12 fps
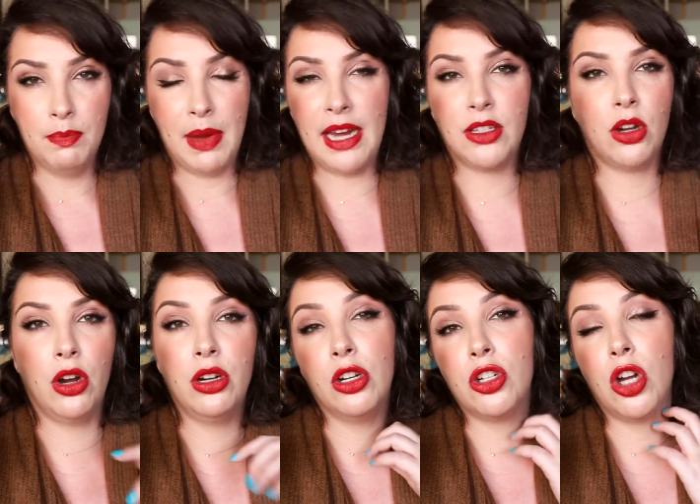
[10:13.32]
base
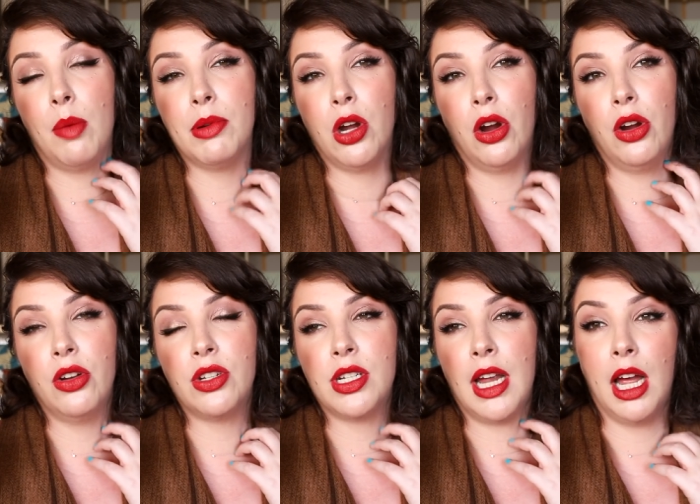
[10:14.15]
coat and a top
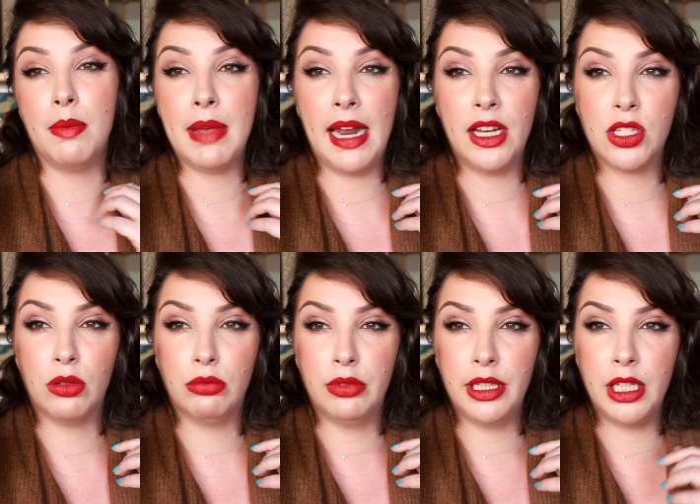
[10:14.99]
coat. And it's a
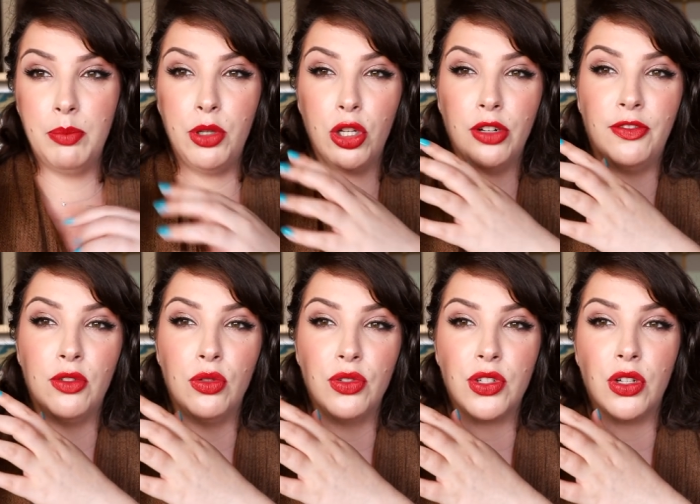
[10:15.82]
really
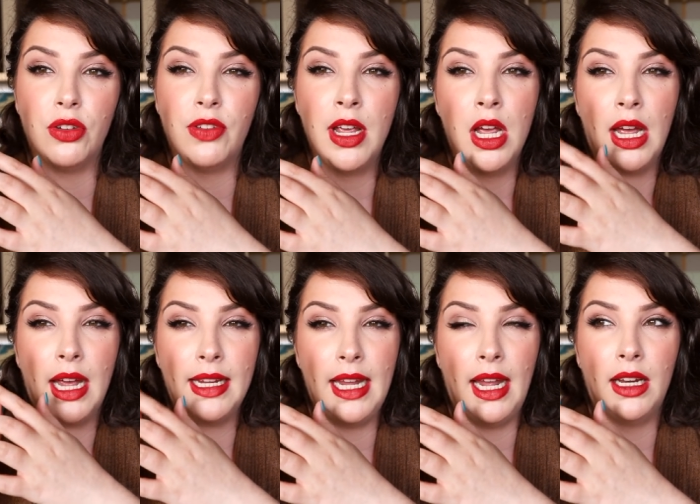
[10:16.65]
beautiful sort of,
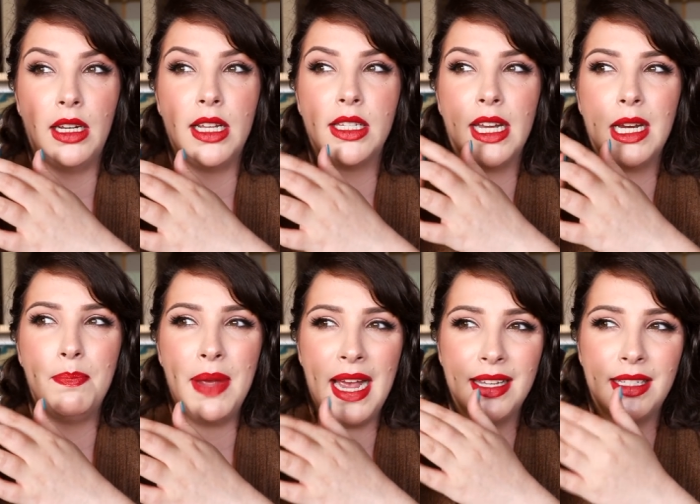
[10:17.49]
again, it's like a
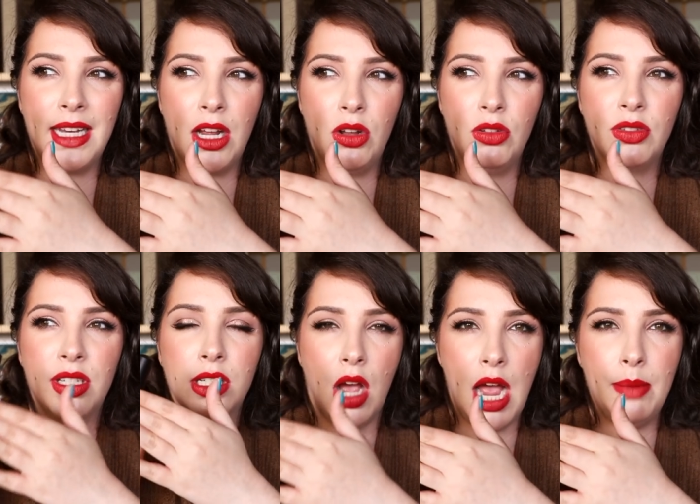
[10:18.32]
pastel
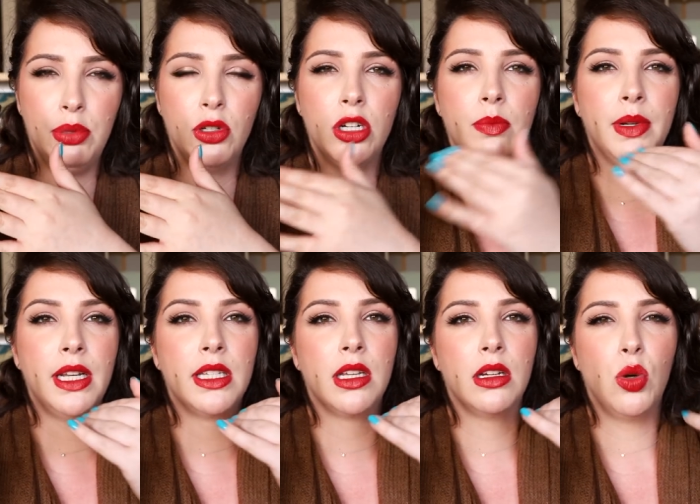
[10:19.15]
sky blue, but
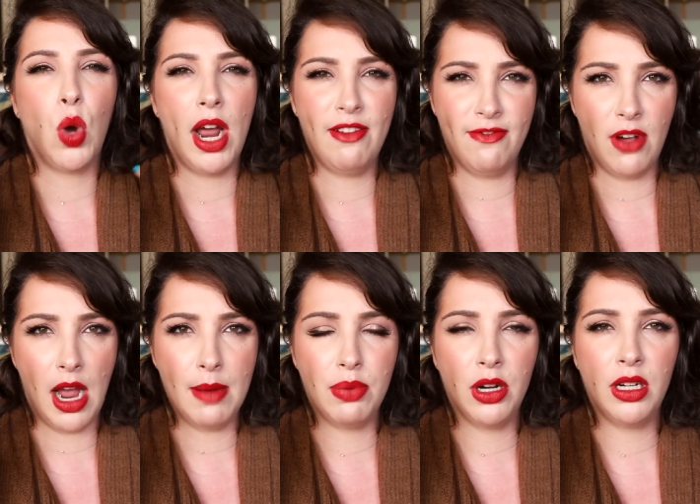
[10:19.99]
it's quite
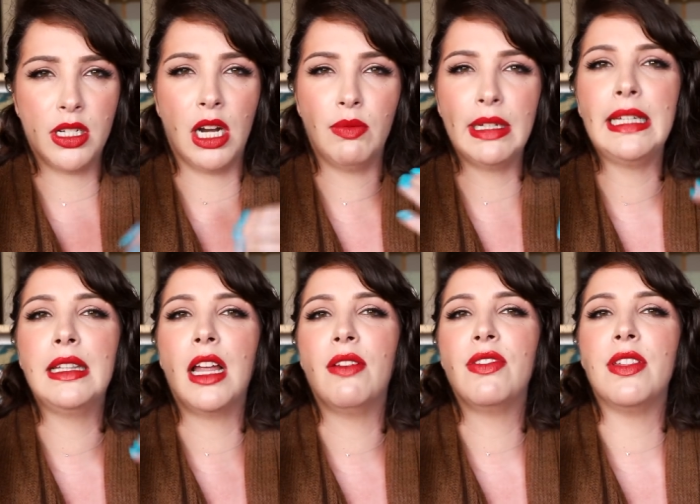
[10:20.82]
vibrant. And I really
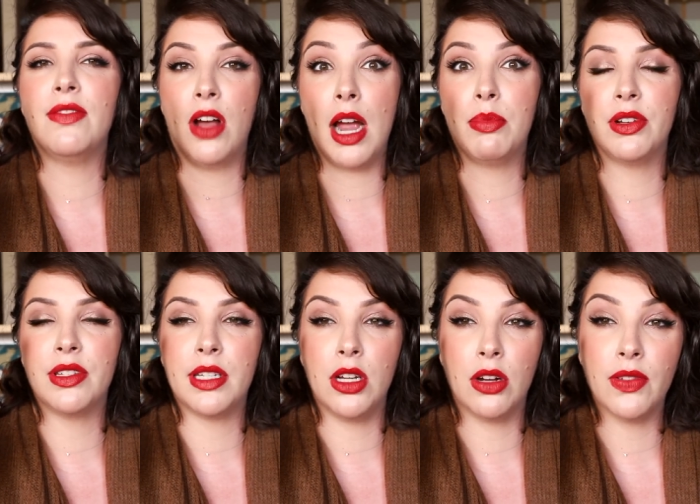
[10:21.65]
love the
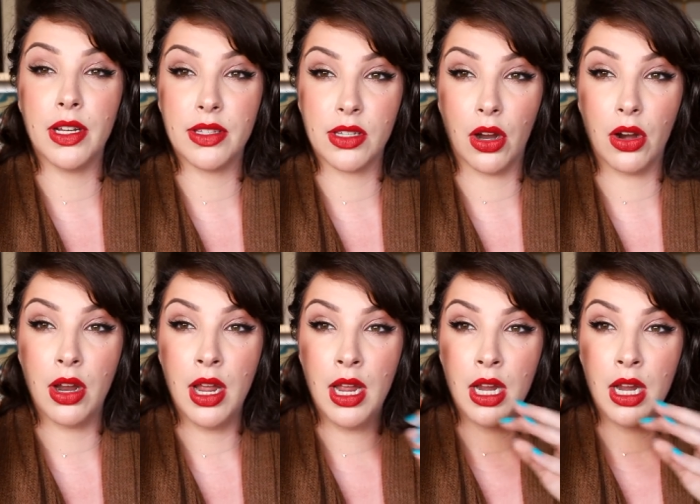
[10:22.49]
vibrancy of it. So